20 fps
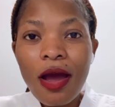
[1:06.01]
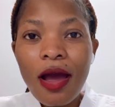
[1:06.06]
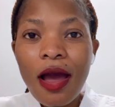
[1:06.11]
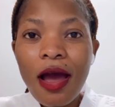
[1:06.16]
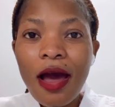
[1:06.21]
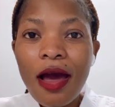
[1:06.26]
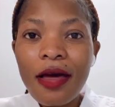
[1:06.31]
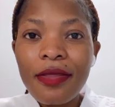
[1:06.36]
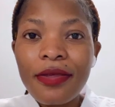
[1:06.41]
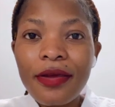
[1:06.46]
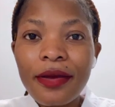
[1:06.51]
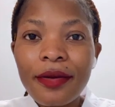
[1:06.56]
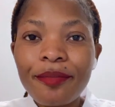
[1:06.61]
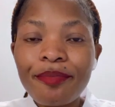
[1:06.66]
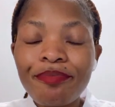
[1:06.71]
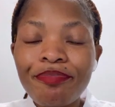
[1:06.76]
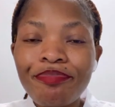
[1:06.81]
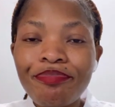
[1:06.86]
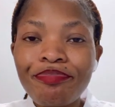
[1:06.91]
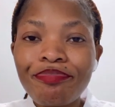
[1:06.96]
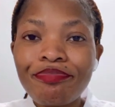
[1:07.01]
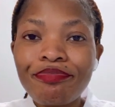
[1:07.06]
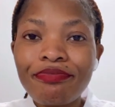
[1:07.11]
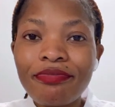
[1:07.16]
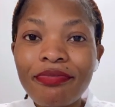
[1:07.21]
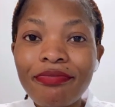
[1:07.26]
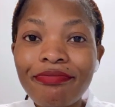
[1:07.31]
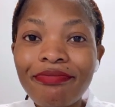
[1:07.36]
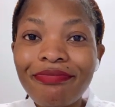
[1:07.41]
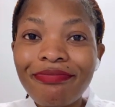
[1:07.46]
are the
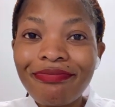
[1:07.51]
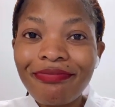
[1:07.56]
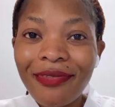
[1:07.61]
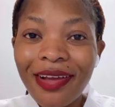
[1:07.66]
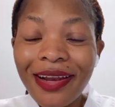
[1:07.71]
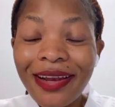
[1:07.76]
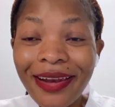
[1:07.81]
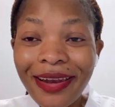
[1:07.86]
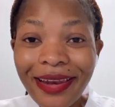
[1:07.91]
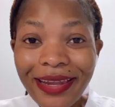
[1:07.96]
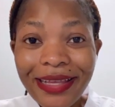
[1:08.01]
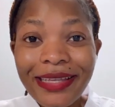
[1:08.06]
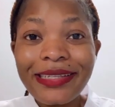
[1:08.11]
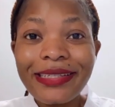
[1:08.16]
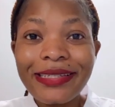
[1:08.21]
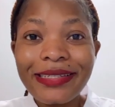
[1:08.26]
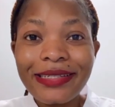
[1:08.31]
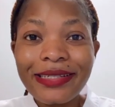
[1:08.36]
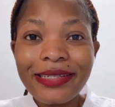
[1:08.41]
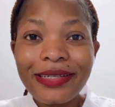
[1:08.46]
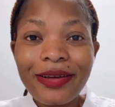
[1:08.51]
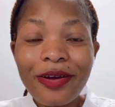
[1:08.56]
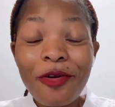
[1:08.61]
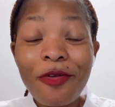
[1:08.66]
list